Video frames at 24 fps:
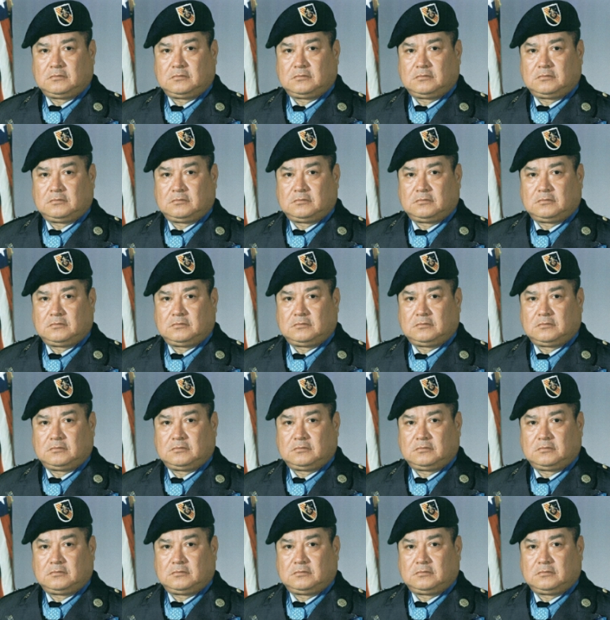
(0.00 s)

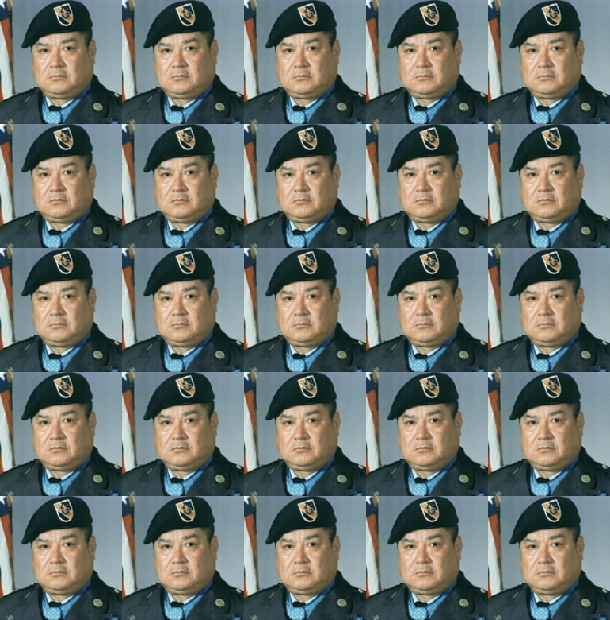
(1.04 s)

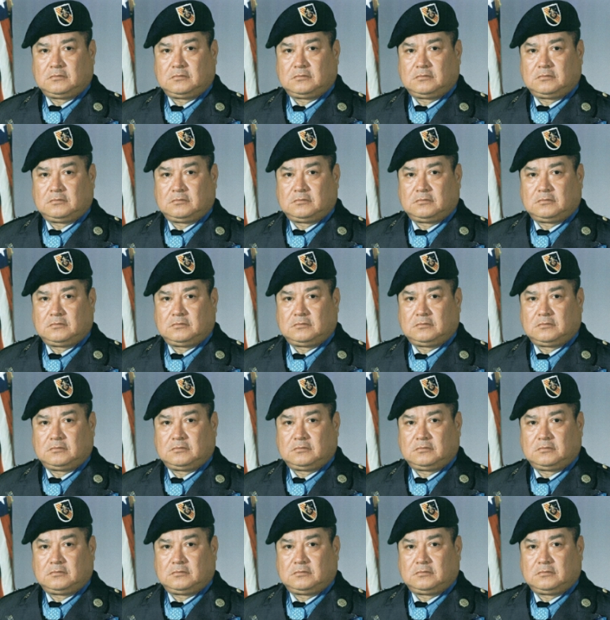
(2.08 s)

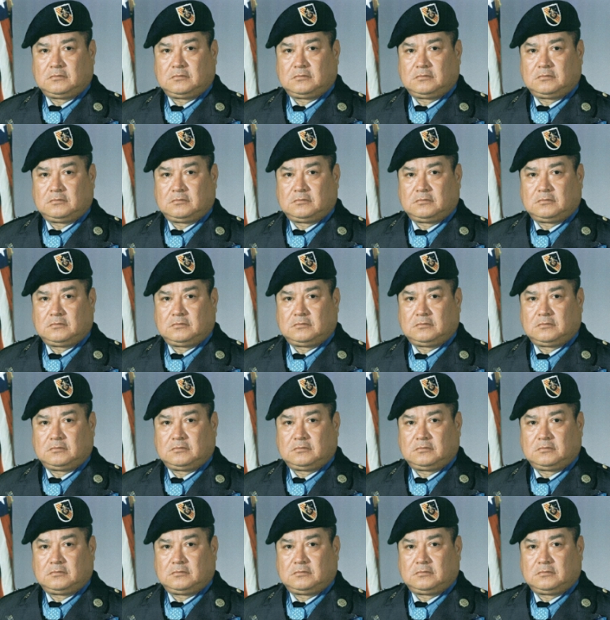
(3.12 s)

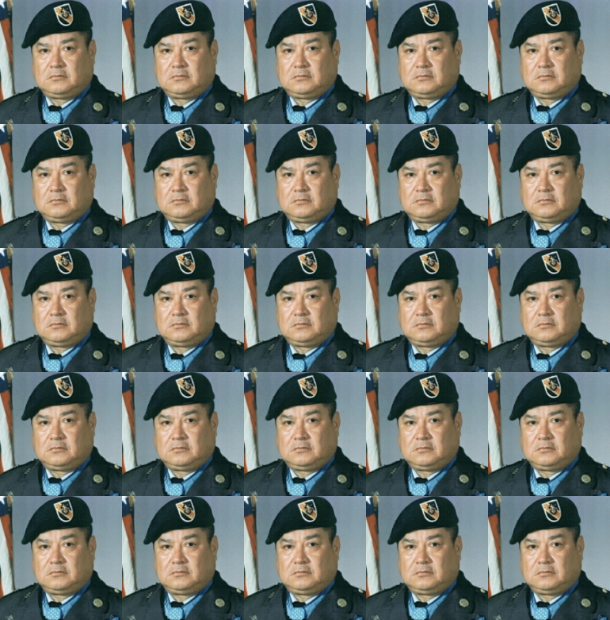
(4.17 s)

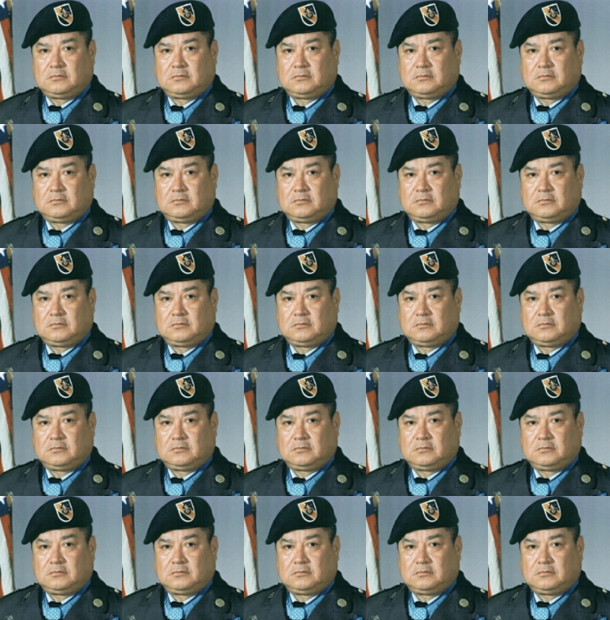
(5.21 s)

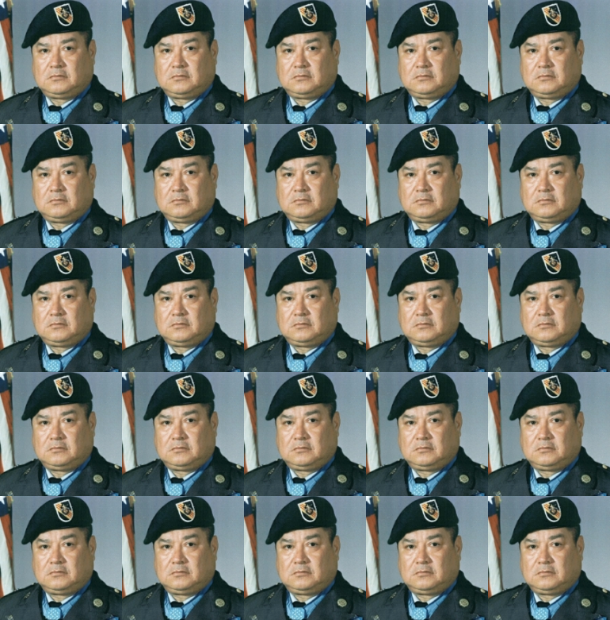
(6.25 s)

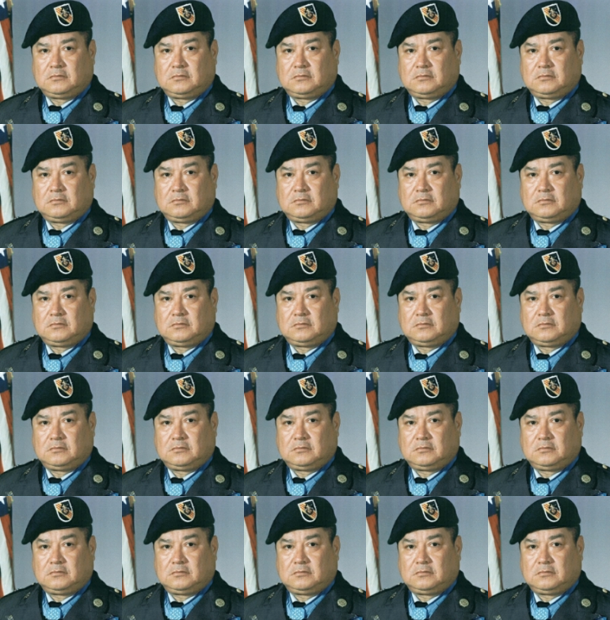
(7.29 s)
The face doesn't move, so there is nothing to read.